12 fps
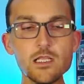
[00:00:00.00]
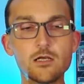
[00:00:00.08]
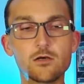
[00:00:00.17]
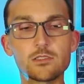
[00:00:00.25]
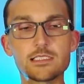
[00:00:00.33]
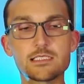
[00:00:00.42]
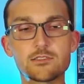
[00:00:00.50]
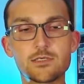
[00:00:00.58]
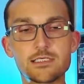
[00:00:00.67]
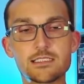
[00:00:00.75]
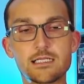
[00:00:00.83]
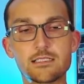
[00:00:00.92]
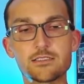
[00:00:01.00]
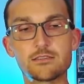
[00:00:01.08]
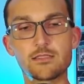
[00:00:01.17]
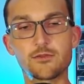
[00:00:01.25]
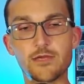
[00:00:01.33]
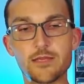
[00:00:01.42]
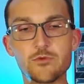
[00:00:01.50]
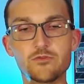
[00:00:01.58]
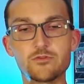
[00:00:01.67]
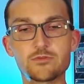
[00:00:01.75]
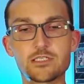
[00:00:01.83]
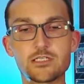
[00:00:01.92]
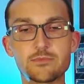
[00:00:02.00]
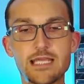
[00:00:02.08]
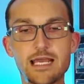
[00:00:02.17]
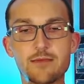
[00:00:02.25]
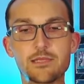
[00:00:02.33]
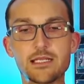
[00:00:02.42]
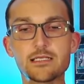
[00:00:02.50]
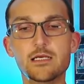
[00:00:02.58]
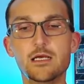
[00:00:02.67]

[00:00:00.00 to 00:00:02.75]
Oh, listen to us tell you that the Rey movie was going to be happening